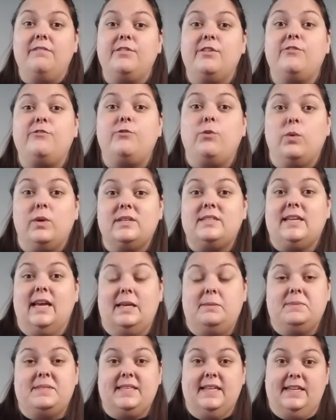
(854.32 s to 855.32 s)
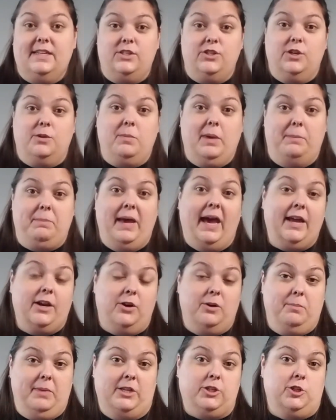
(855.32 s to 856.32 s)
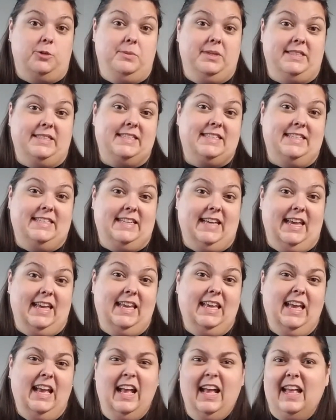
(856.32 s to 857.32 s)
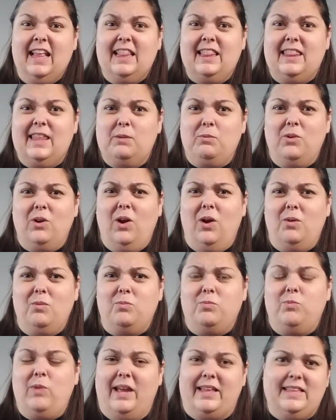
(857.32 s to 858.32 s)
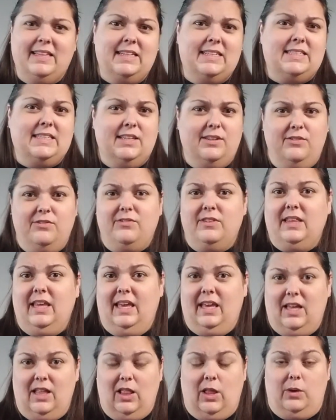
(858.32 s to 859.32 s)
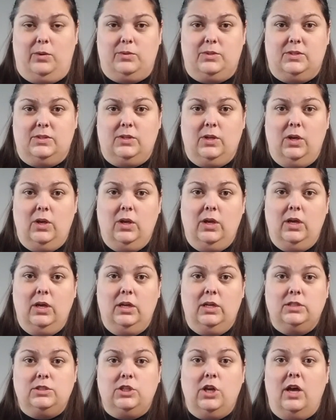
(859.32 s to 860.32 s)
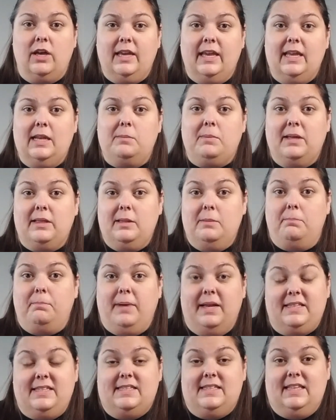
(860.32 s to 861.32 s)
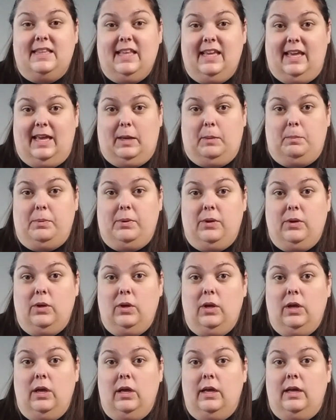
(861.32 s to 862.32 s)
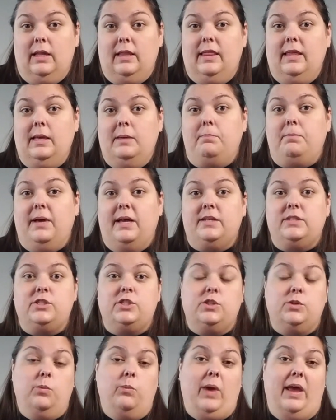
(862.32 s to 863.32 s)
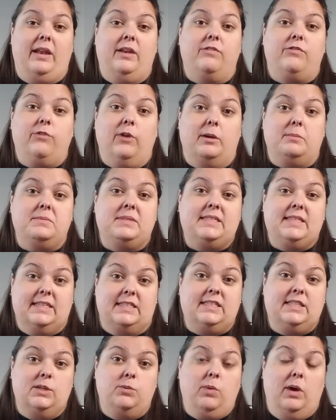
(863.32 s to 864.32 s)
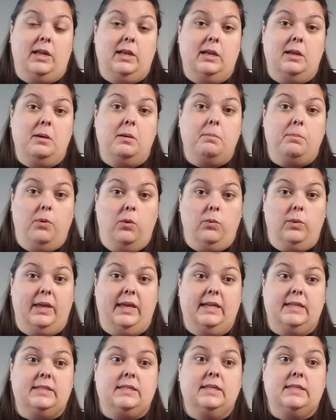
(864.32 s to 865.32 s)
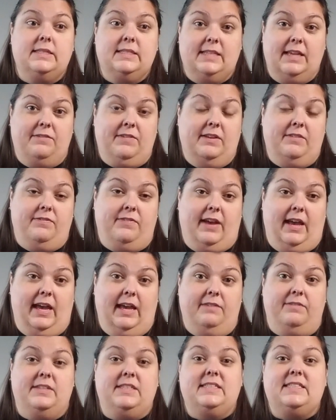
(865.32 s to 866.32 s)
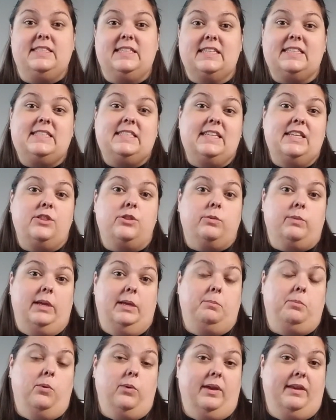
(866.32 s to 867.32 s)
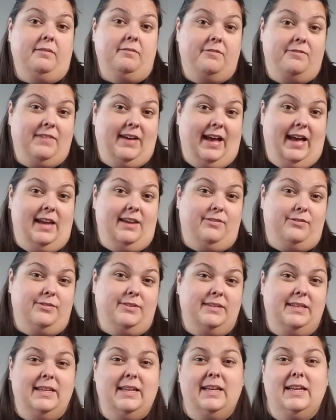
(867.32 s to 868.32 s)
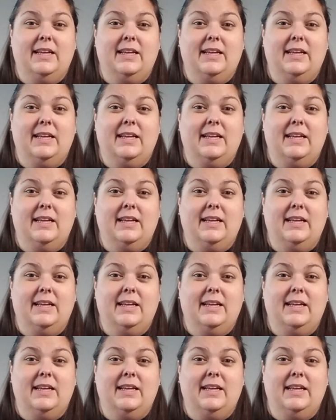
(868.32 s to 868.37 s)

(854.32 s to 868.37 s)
Of the 4 times that I took my pattern measurements today, they were all relatively close. Talking about the bust and the hip, the bust went from 61.75 to 63.5.